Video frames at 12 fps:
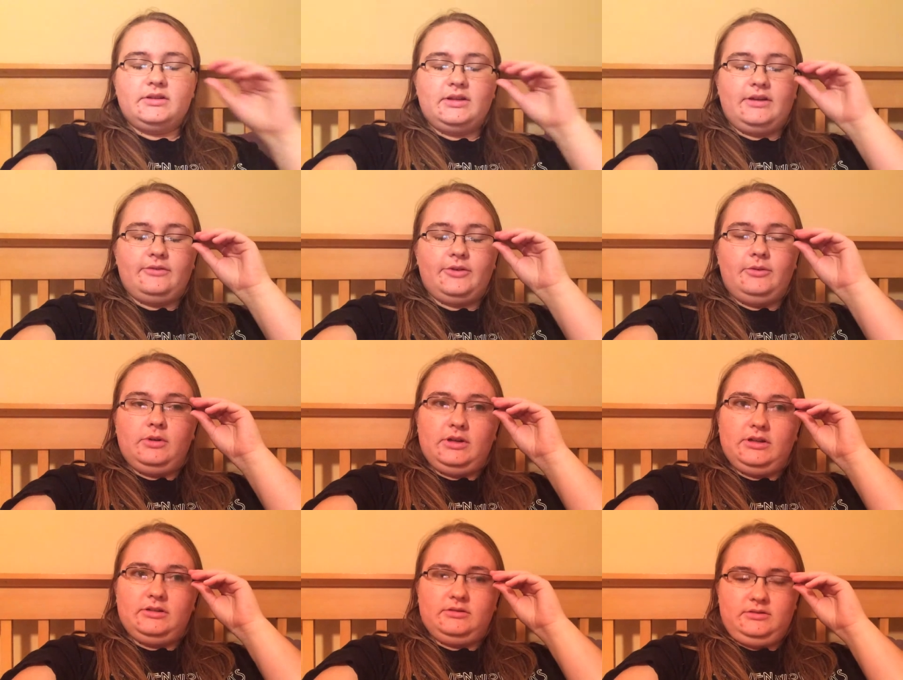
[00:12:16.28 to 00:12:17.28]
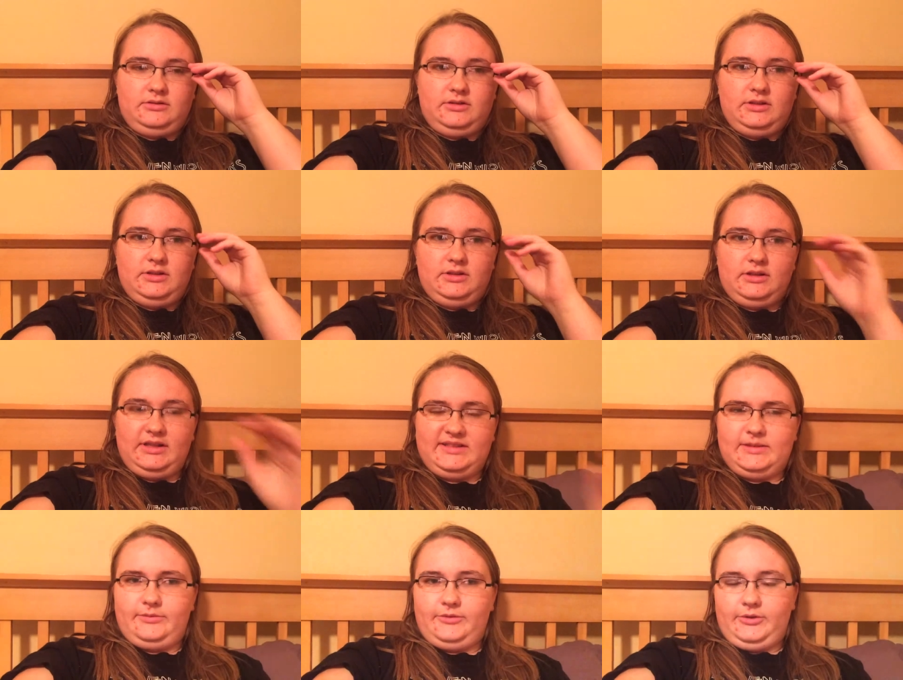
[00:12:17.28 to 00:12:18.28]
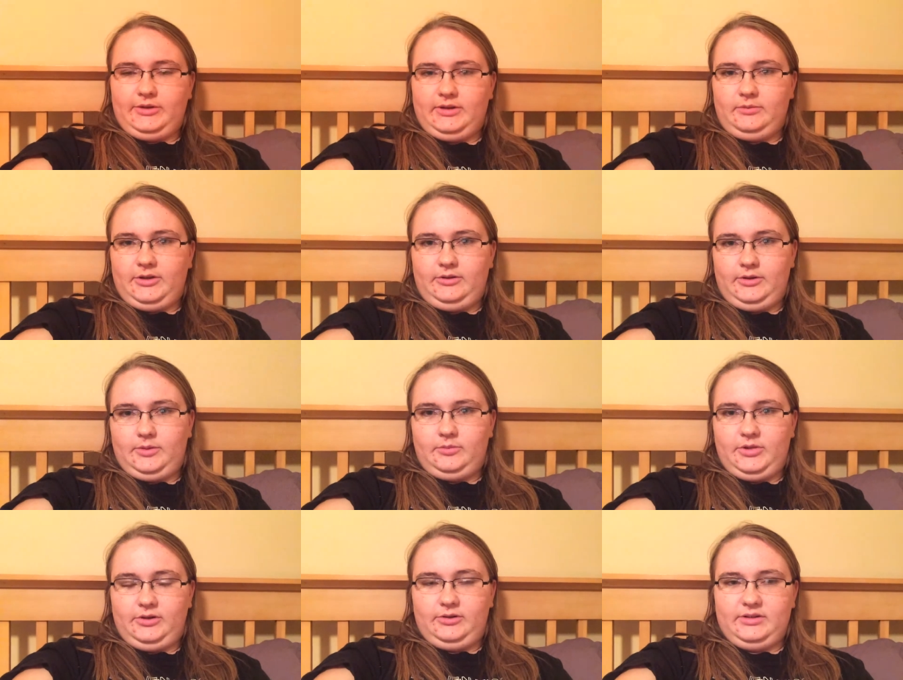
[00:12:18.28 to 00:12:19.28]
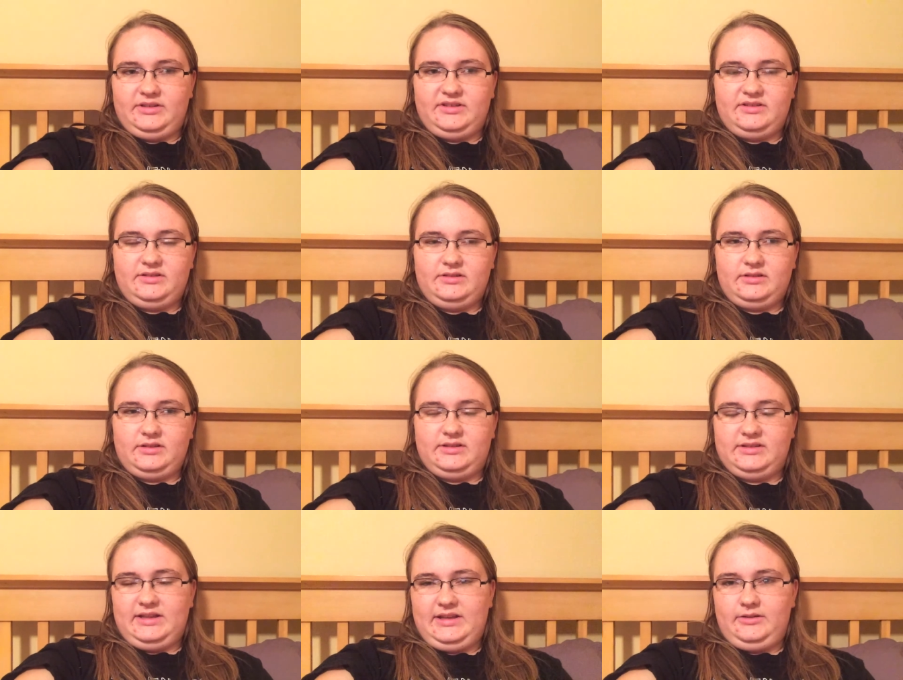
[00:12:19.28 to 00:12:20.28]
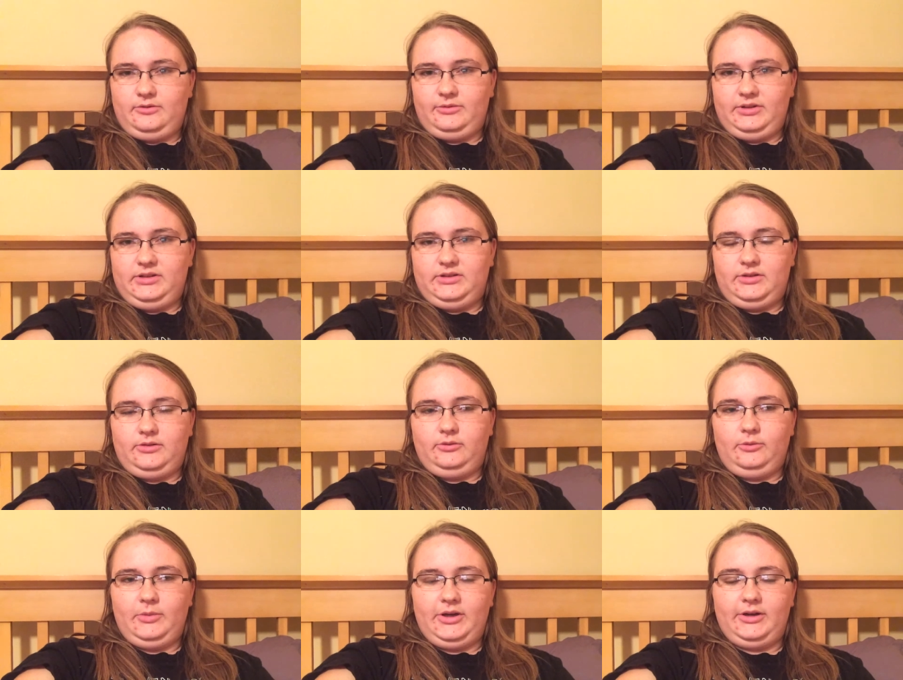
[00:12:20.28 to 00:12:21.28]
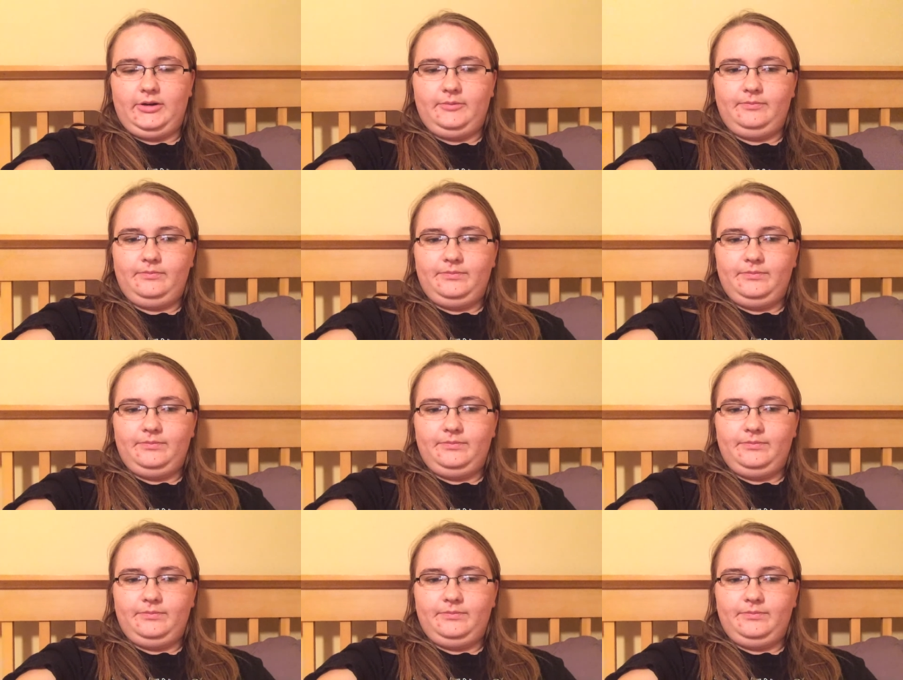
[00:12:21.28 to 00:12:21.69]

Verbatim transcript: everyone except for like my grandparents because they don't really know but um,